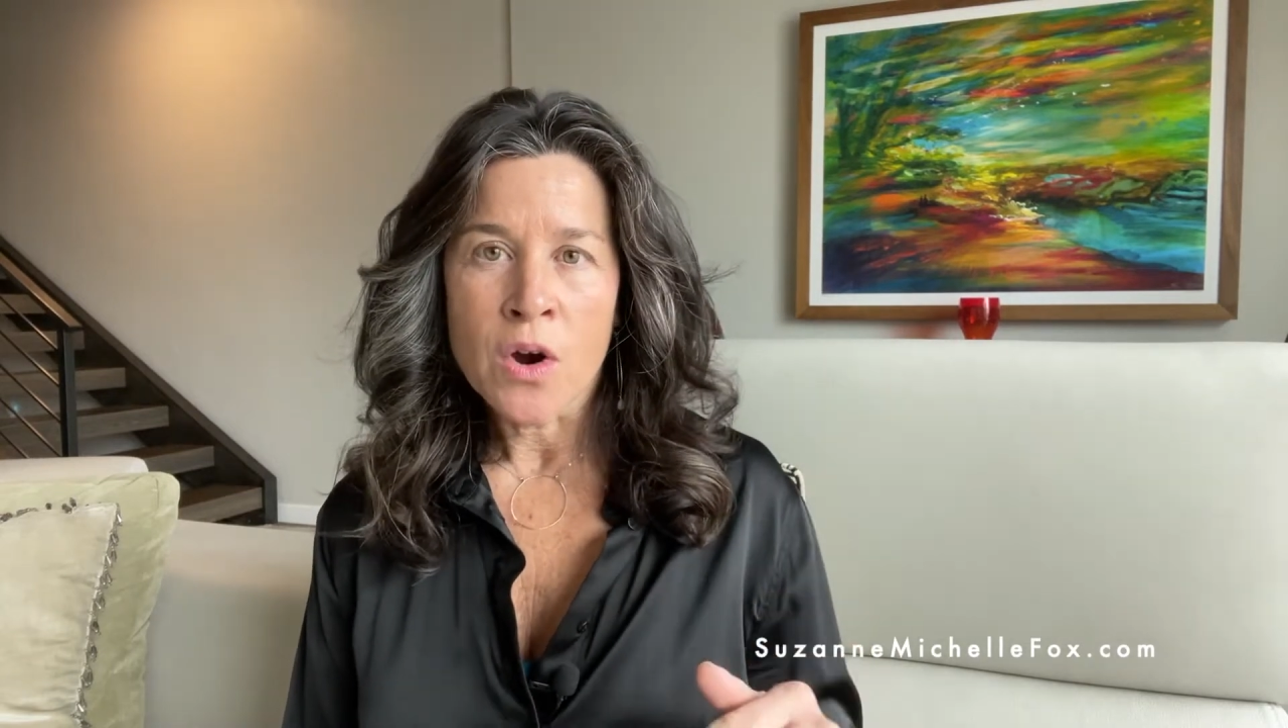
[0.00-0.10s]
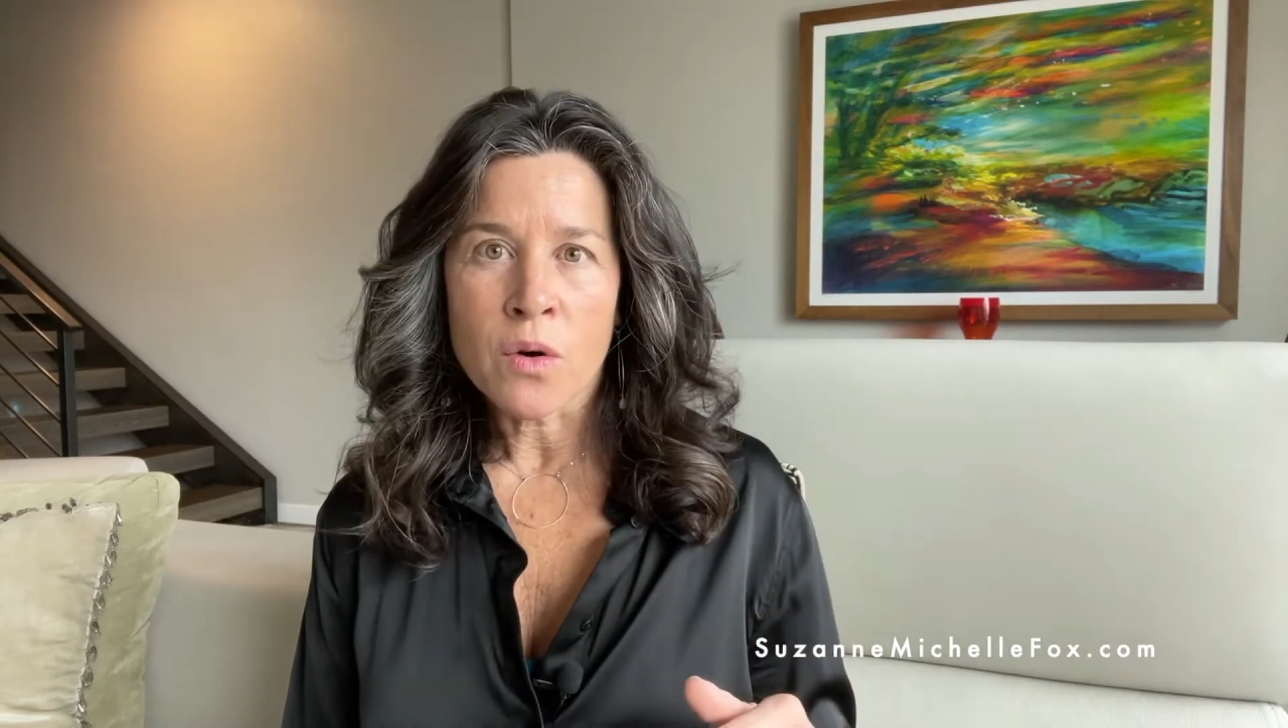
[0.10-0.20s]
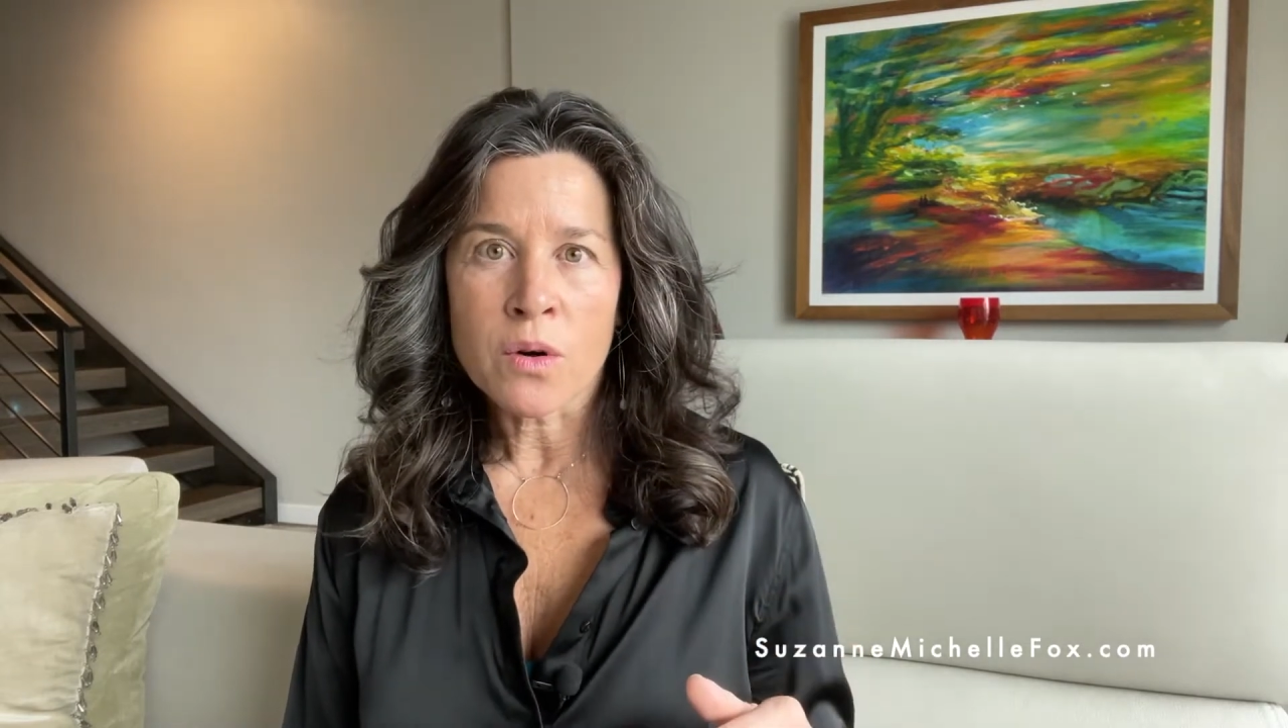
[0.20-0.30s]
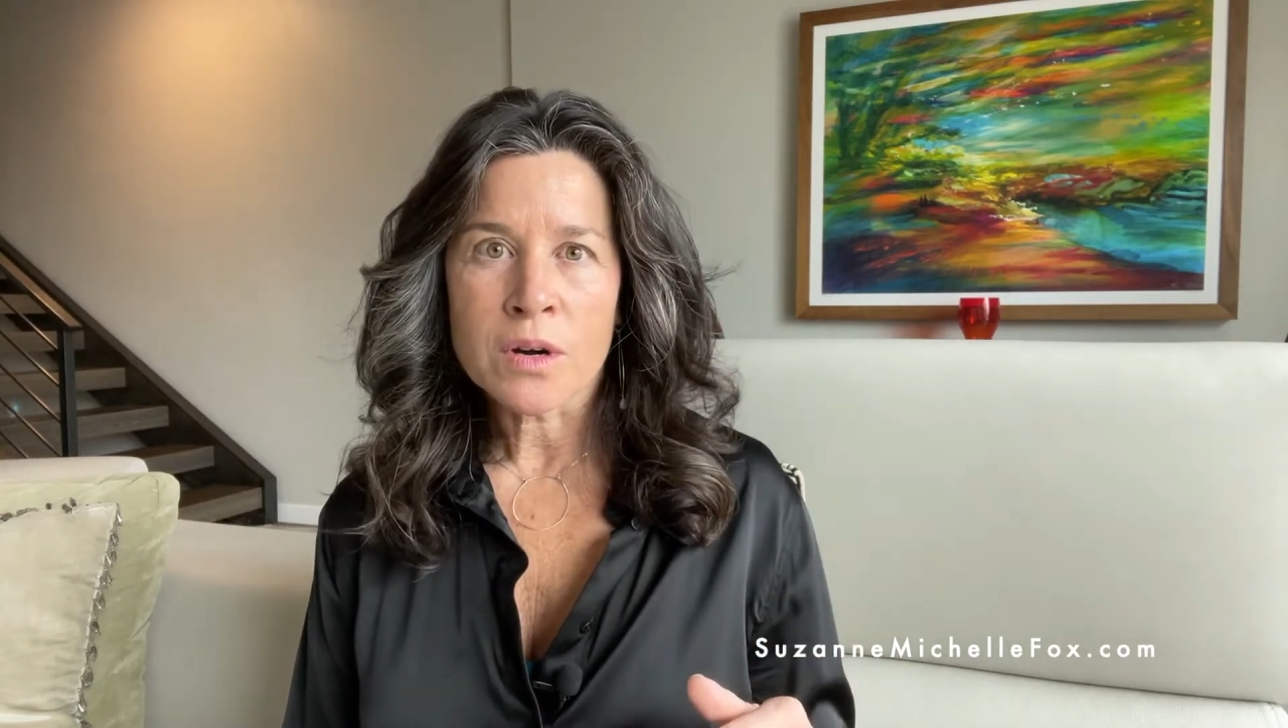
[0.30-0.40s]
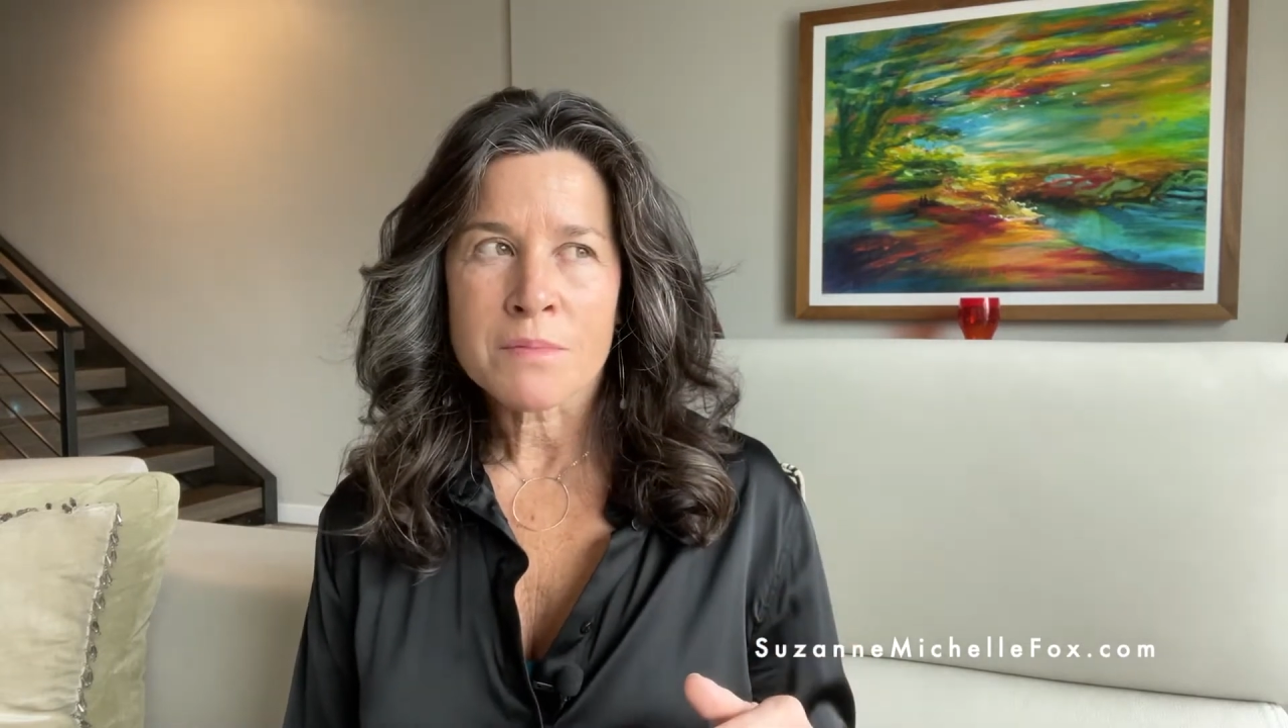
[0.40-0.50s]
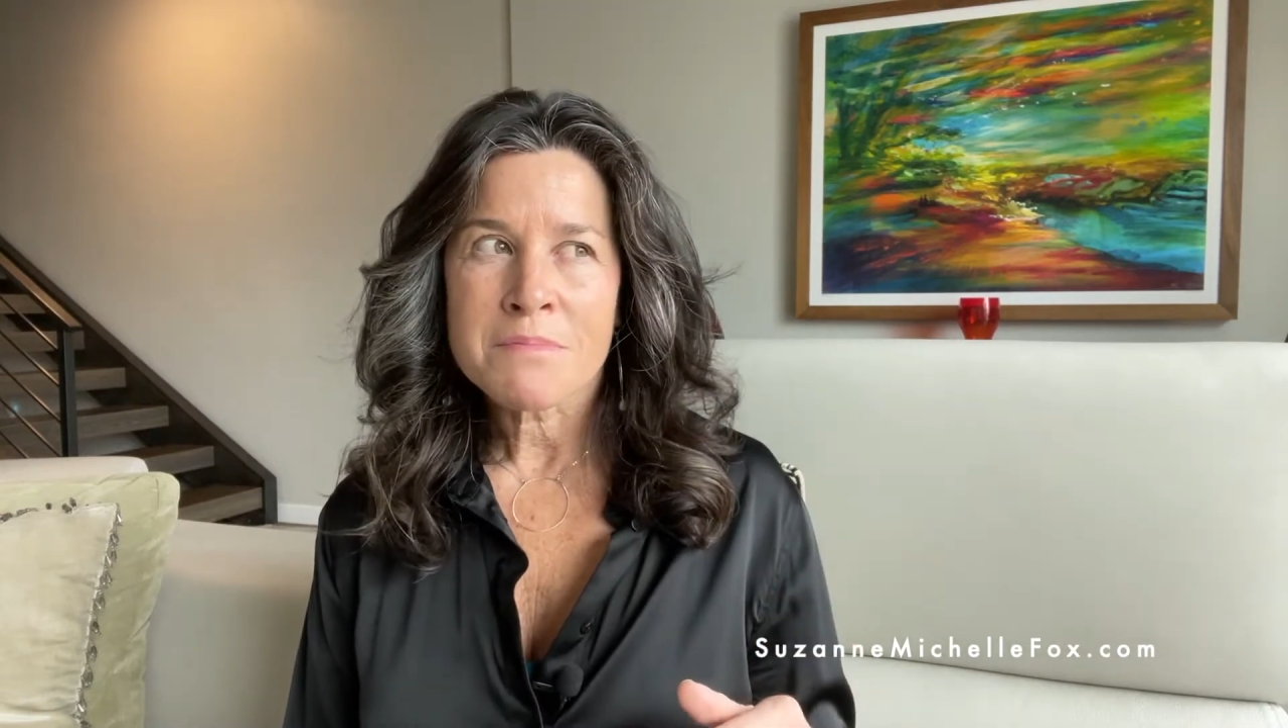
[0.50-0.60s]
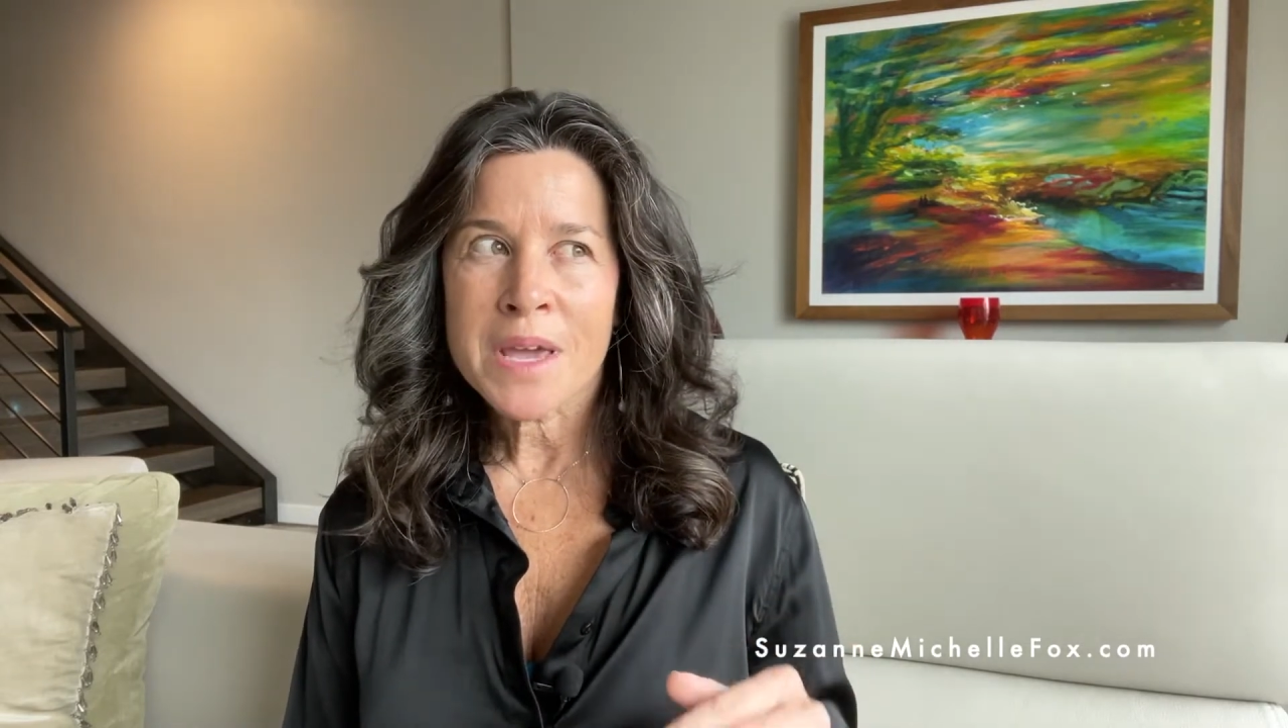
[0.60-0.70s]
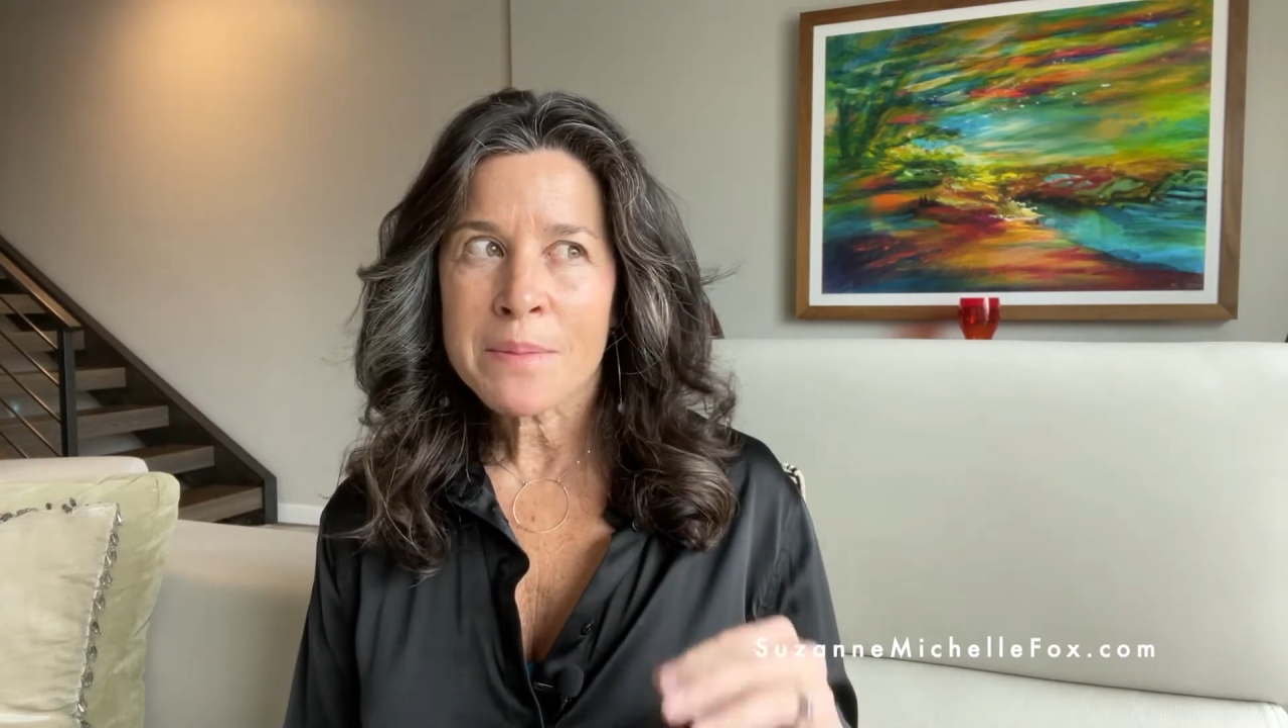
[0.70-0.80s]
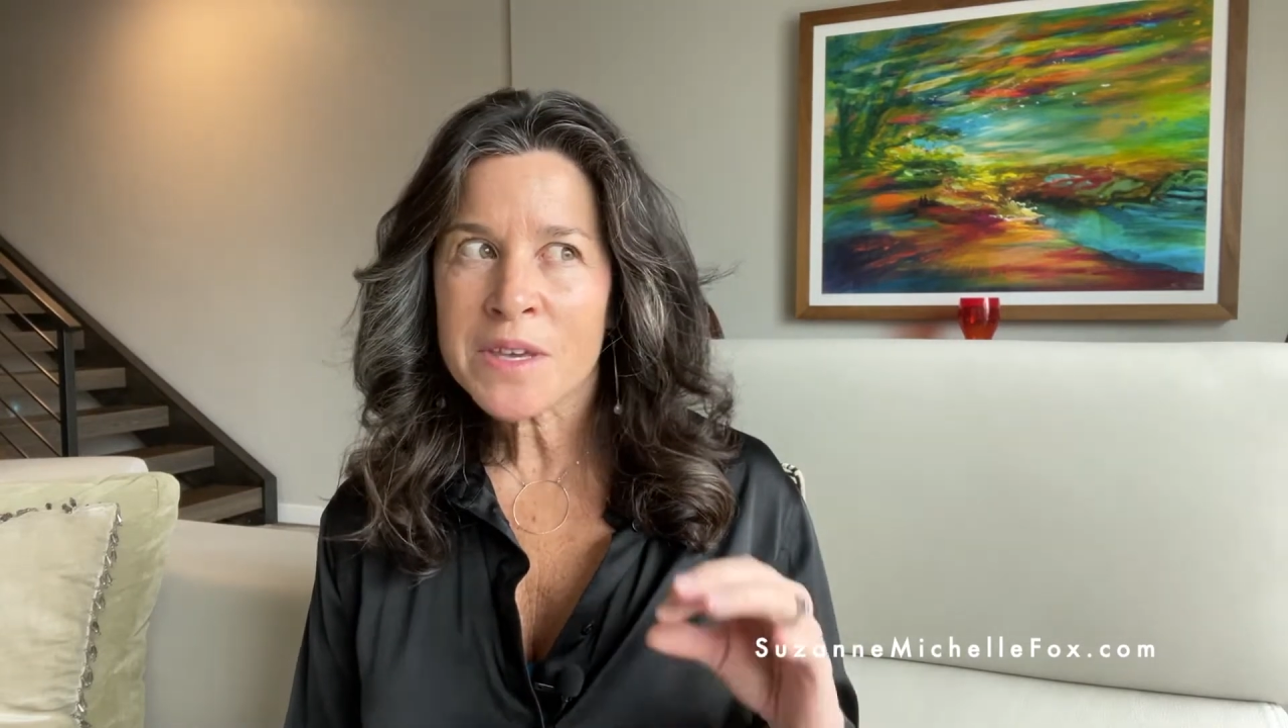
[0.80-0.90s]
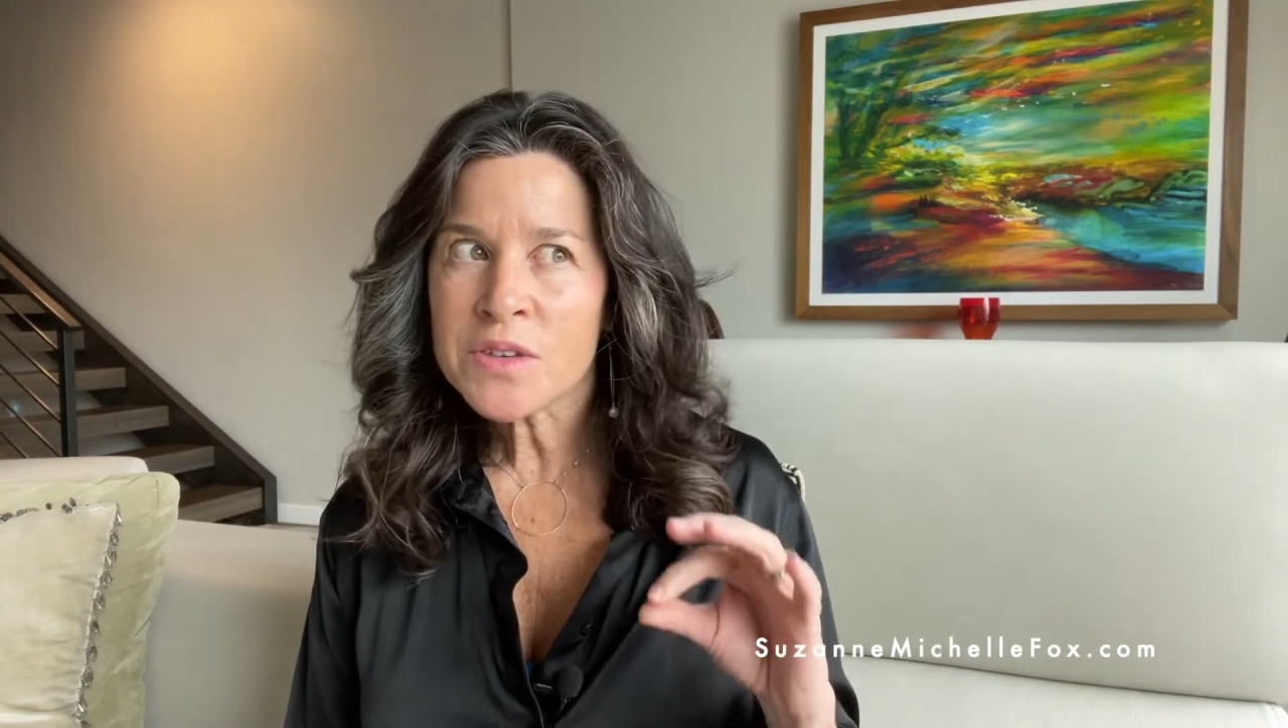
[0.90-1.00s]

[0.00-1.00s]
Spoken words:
or maybe